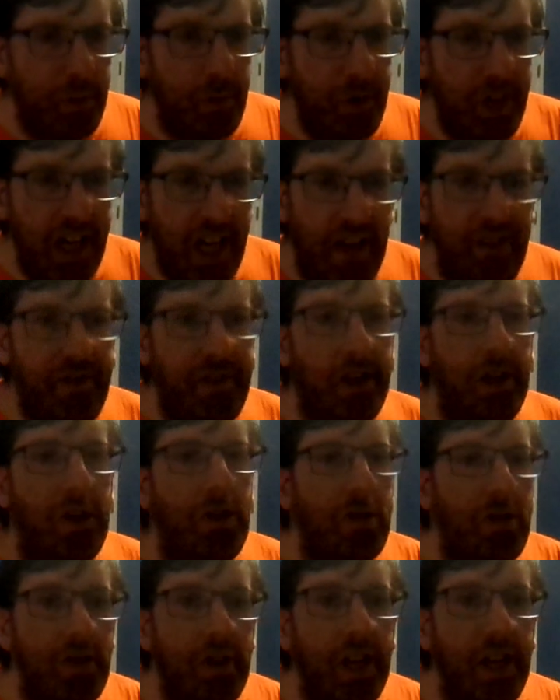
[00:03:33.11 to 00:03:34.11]
We have to
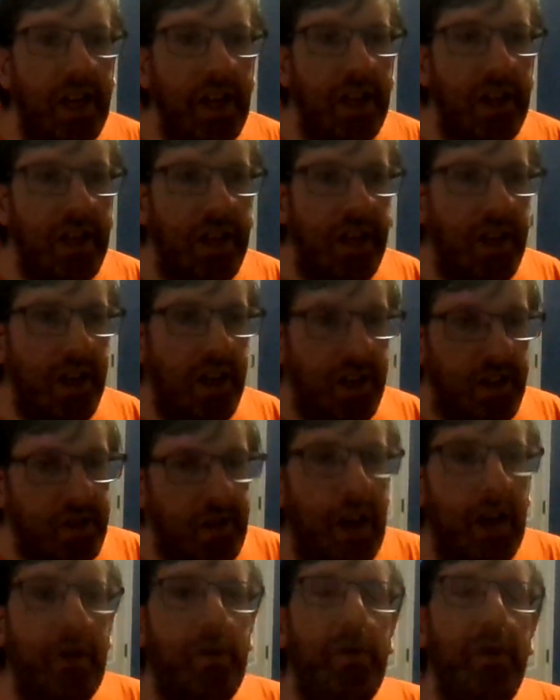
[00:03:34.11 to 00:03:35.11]
earn it
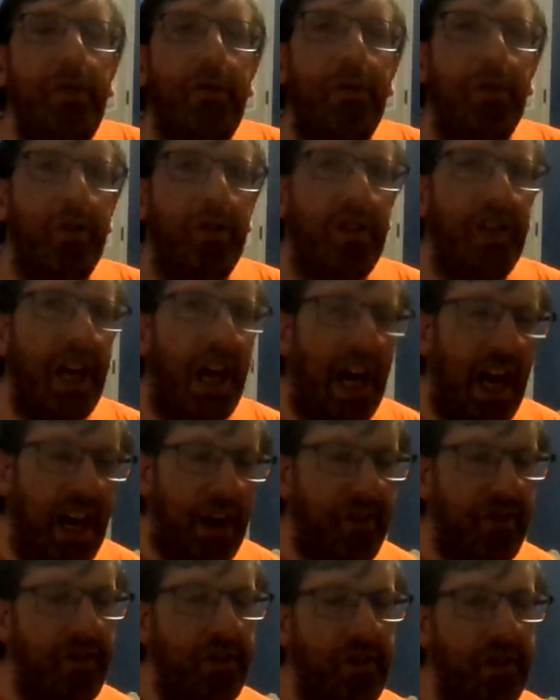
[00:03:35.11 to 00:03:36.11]
like we've learned
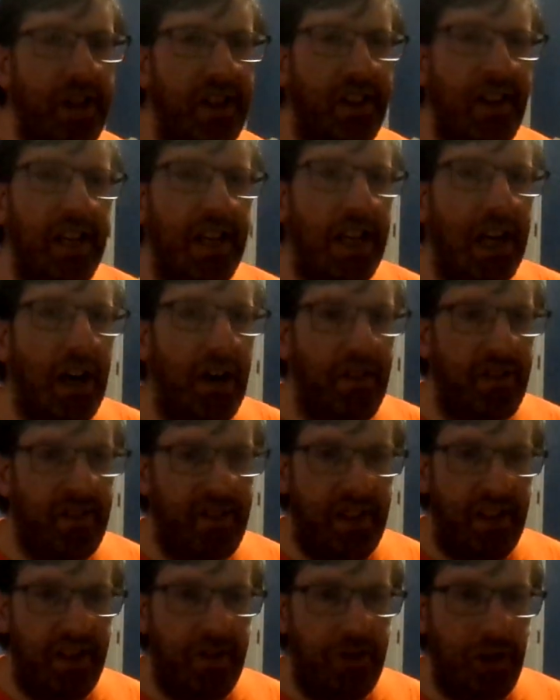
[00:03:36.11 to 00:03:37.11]
everything else
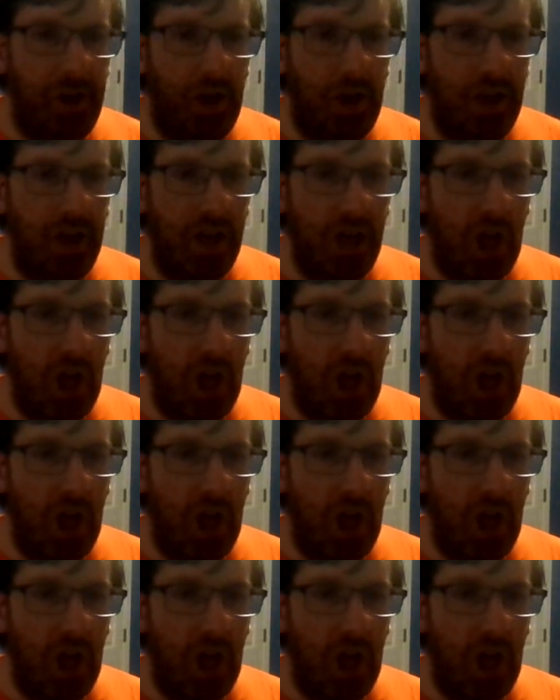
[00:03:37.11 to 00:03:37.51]
this year.